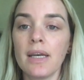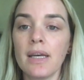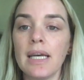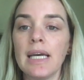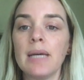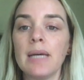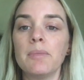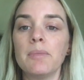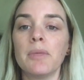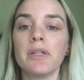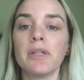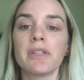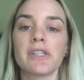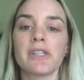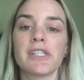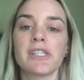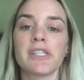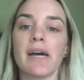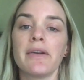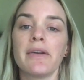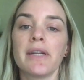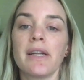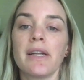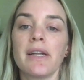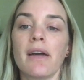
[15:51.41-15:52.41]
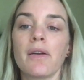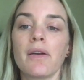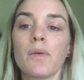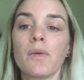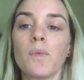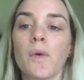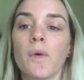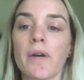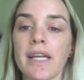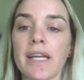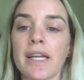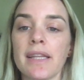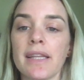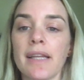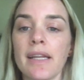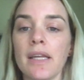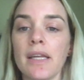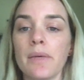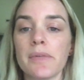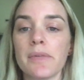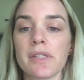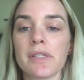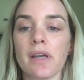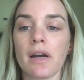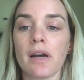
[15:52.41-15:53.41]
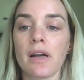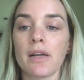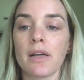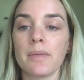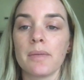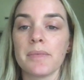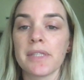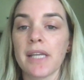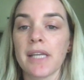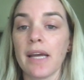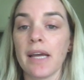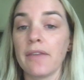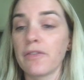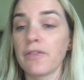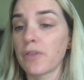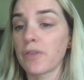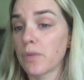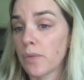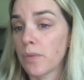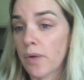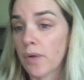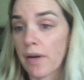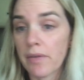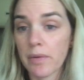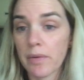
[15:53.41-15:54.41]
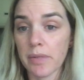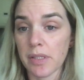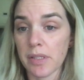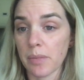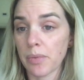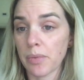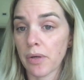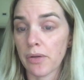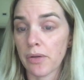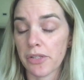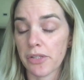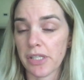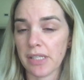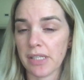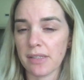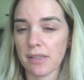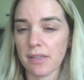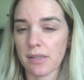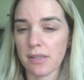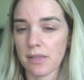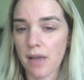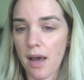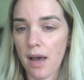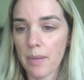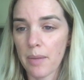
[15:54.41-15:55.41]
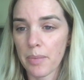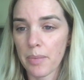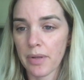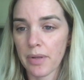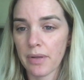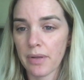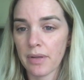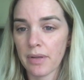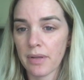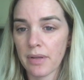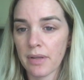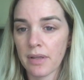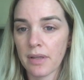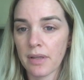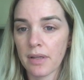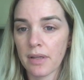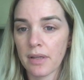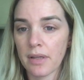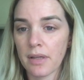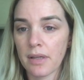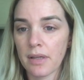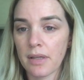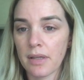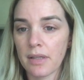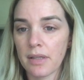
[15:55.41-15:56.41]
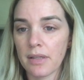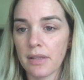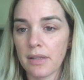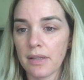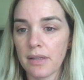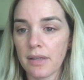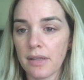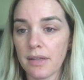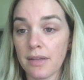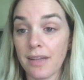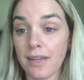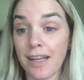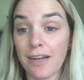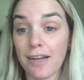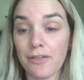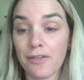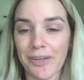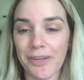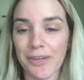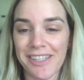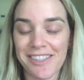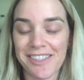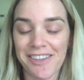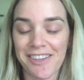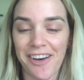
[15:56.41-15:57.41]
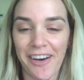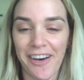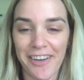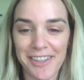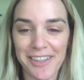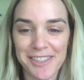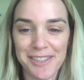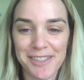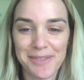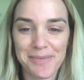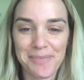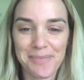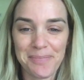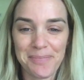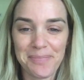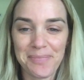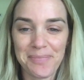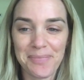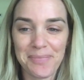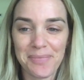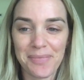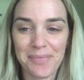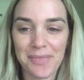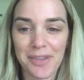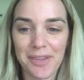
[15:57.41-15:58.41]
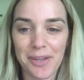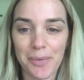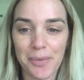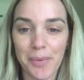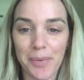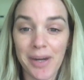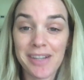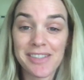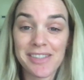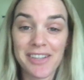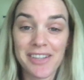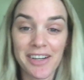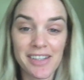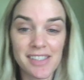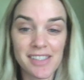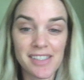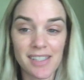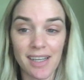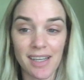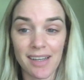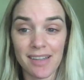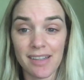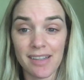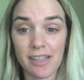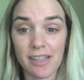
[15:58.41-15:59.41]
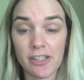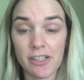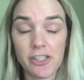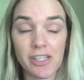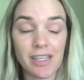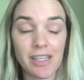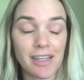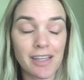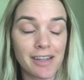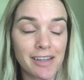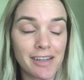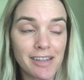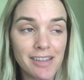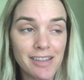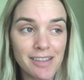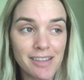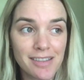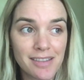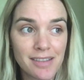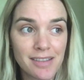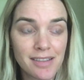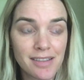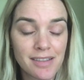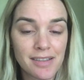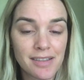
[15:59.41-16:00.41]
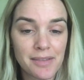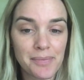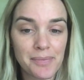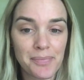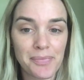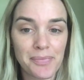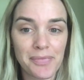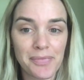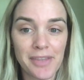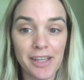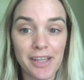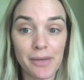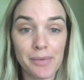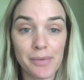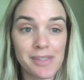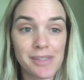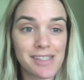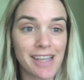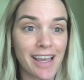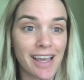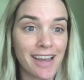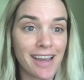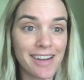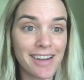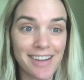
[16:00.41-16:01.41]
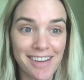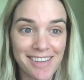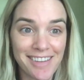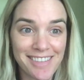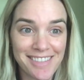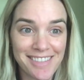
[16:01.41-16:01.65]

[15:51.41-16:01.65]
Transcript: Muller shouted out a warning that he was armed and for whoever was approaching to stop. Then a voice called, "Where's Goethe? Is she here?" It was Anna.